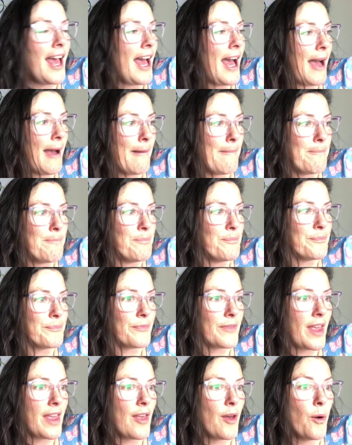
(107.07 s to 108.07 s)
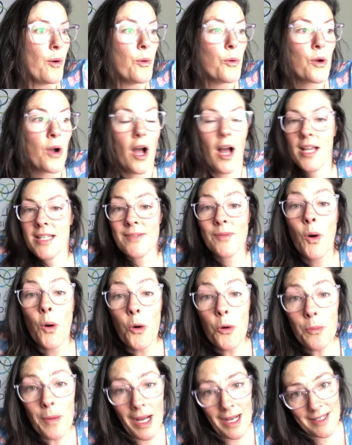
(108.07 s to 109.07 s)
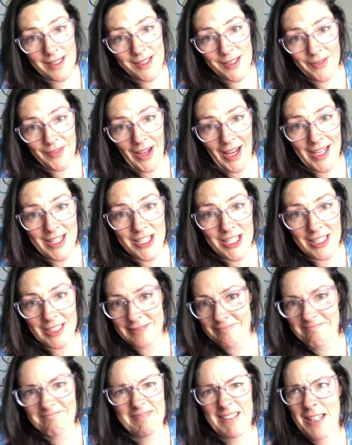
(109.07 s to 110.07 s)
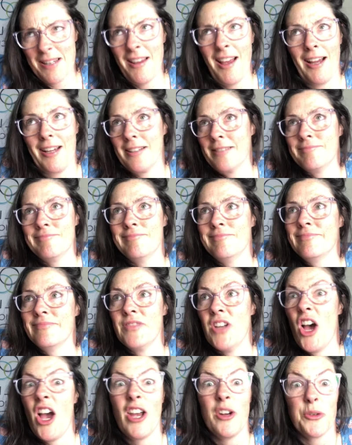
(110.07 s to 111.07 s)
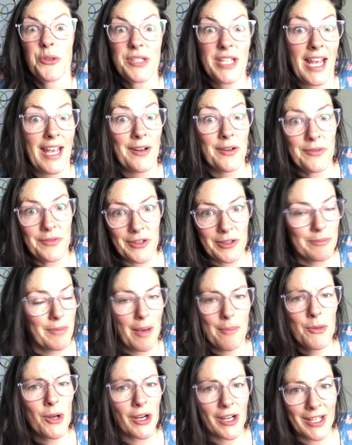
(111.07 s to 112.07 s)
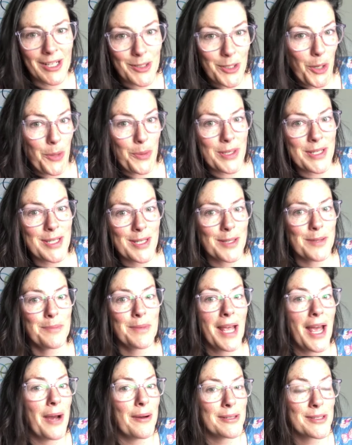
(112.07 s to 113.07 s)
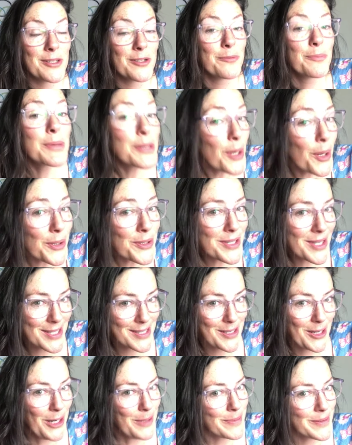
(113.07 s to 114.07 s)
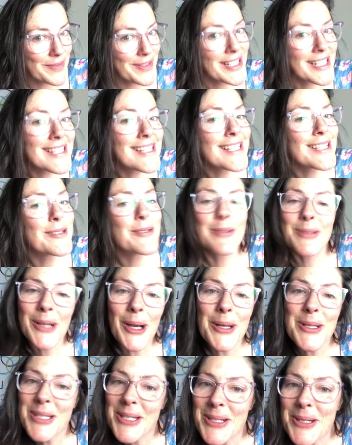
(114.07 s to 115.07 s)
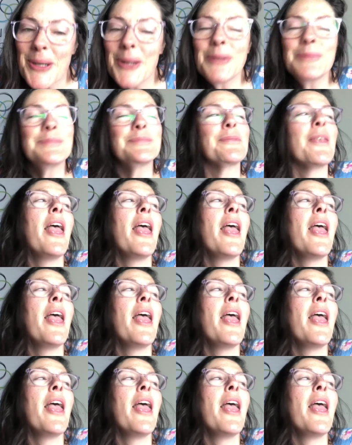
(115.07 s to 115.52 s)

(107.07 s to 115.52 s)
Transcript: um, all kinds of hallmarks of aging. There's like nine or ten of them. I'm not going to go into them now, it's sort of beyond the scope of this little coaching call